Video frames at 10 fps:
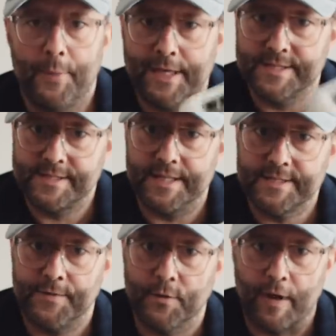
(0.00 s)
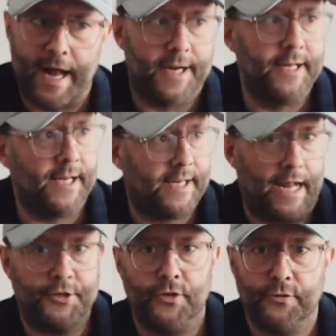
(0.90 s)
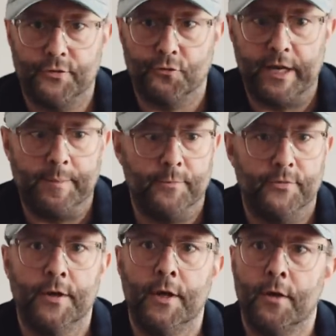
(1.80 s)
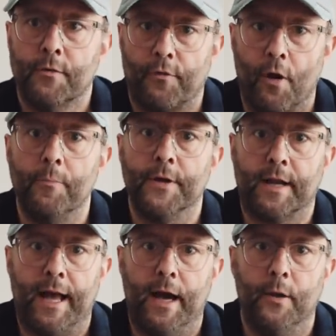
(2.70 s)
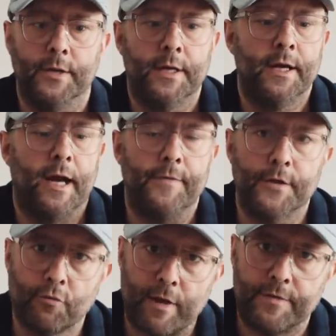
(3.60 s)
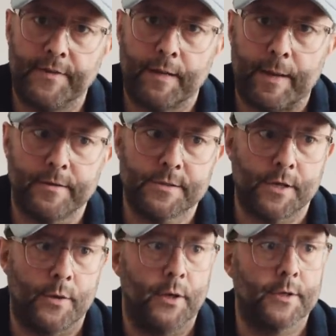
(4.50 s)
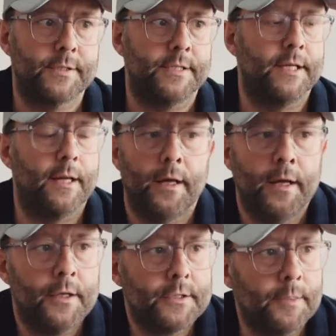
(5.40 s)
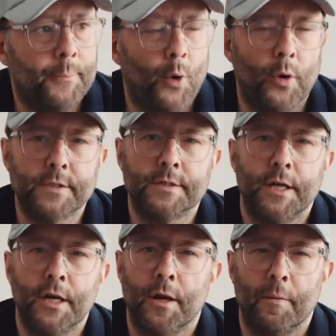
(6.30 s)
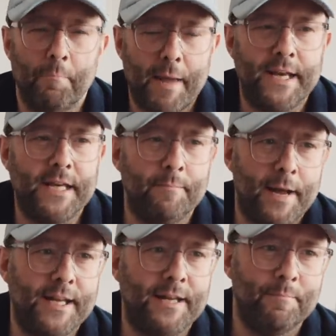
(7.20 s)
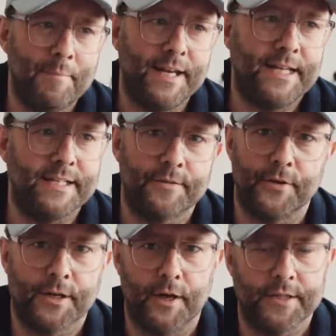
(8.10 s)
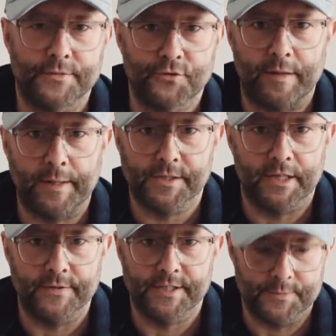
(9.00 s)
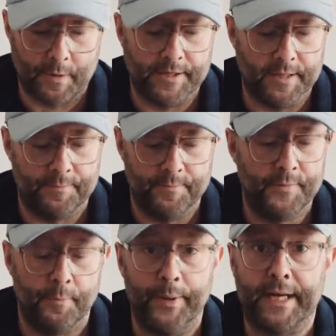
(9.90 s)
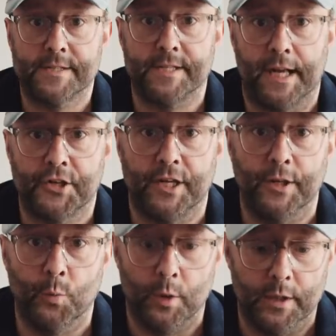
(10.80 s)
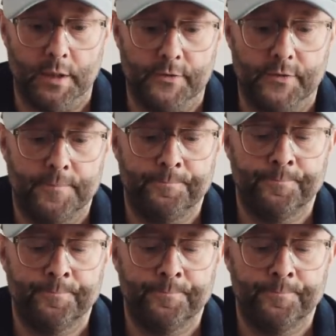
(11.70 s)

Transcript: but it sits in the rack and it catches streams from the cloud. And the great thing about Sonos is it supports many, many, many different kinds of streaming services, probably the biggest selection in the world.